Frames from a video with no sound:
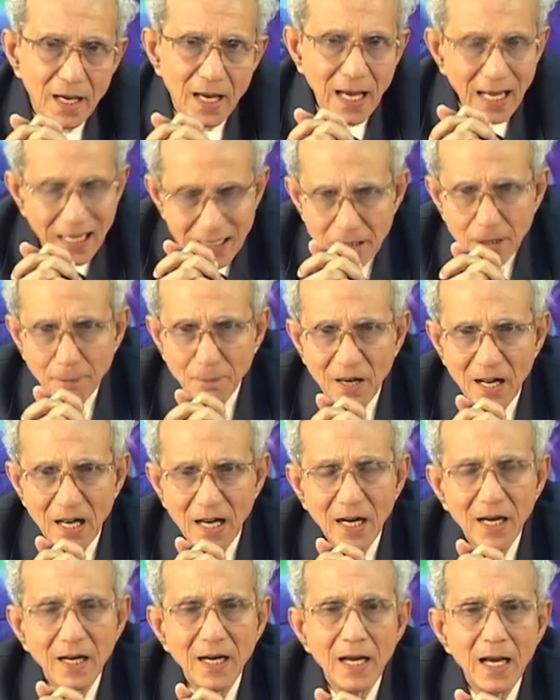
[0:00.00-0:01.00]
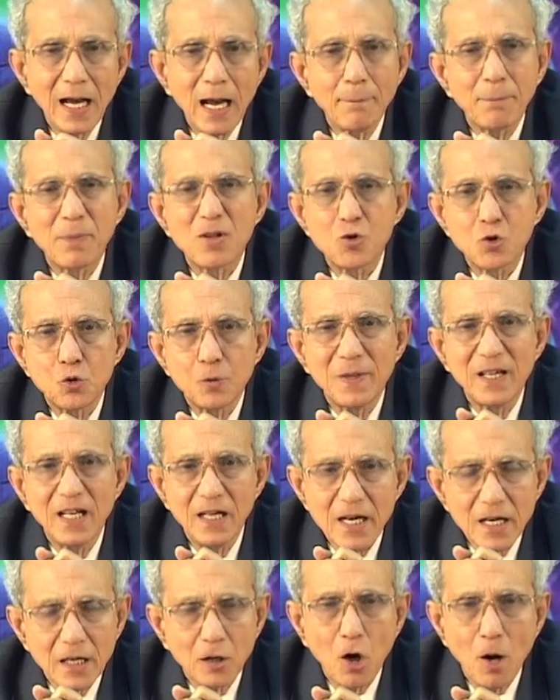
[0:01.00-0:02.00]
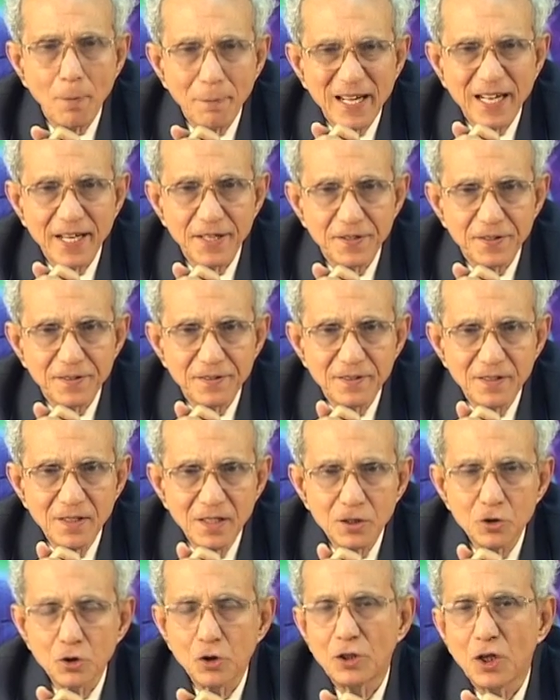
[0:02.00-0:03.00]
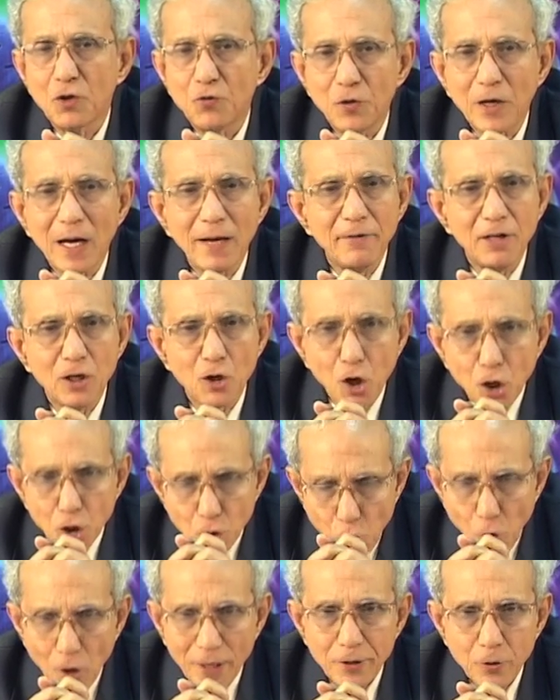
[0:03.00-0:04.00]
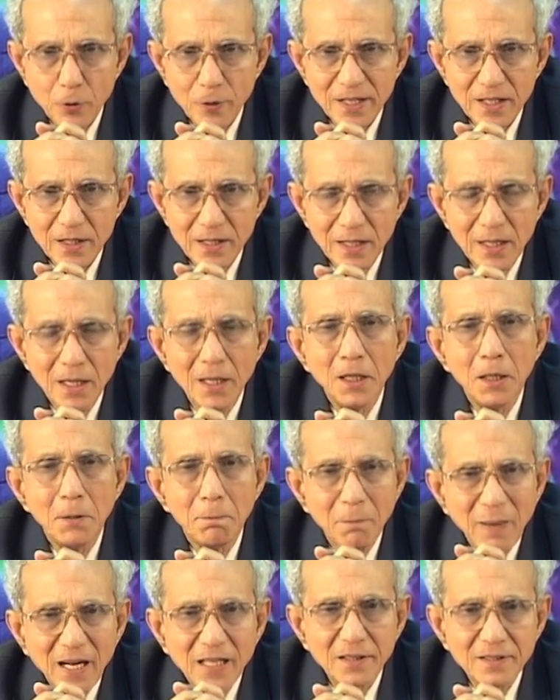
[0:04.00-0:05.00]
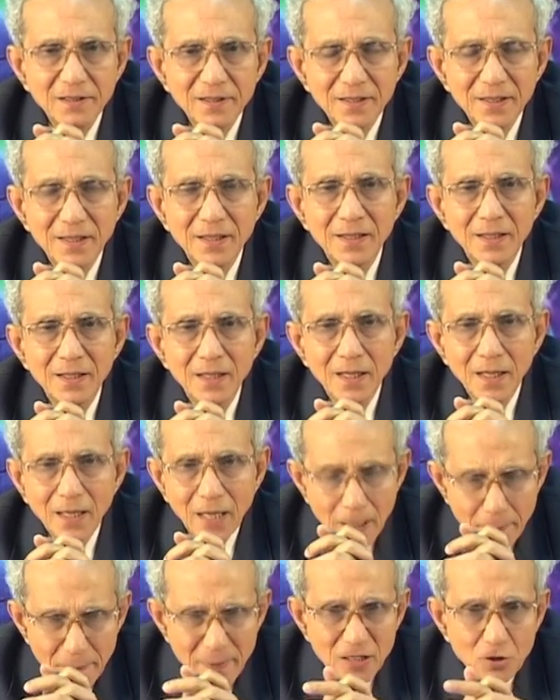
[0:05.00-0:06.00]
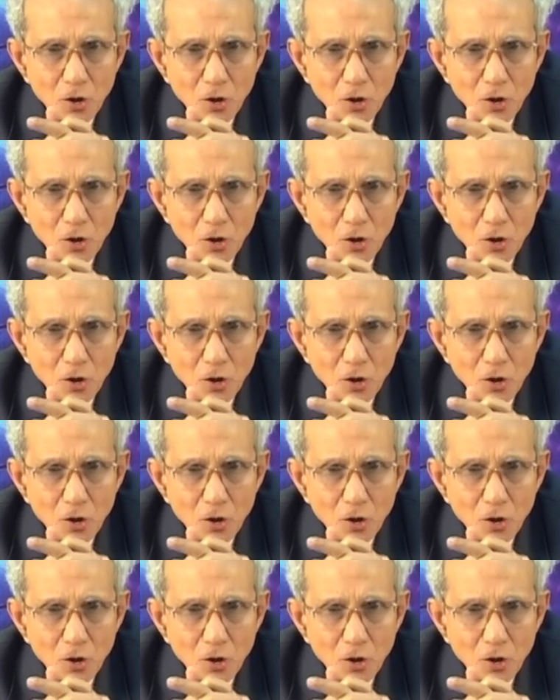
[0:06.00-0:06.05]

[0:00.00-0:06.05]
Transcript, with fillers: algebra happens to be a little complicated, so therefore I will not go into it, but let me